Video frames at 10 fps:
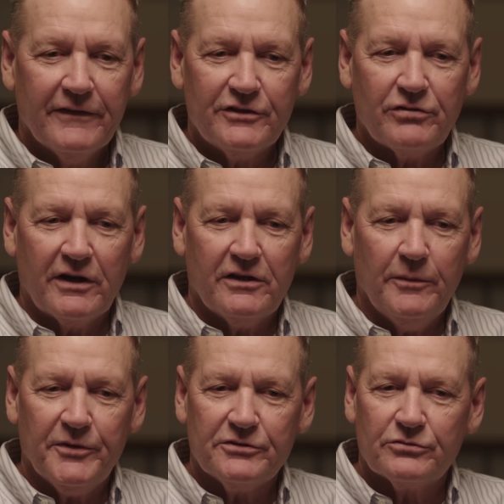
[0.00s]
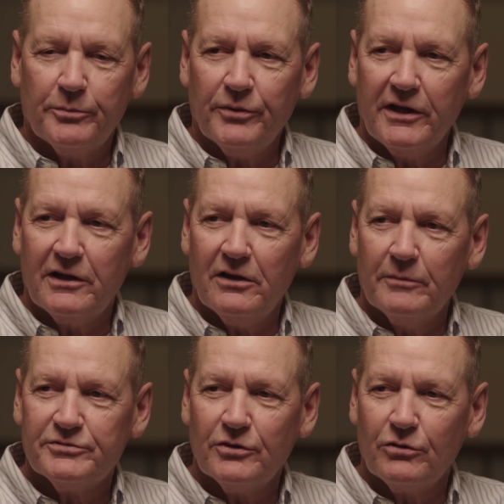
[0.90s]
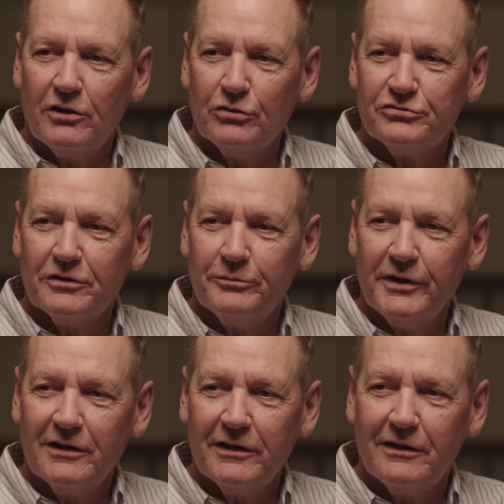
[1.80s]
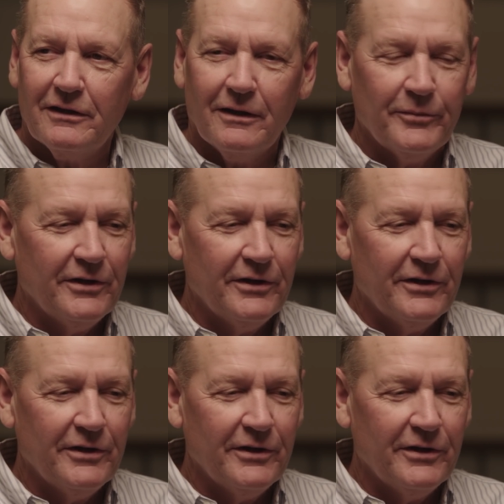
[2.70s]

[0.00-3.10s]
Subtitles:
they try to keep these AAA clubs so close to the big league club.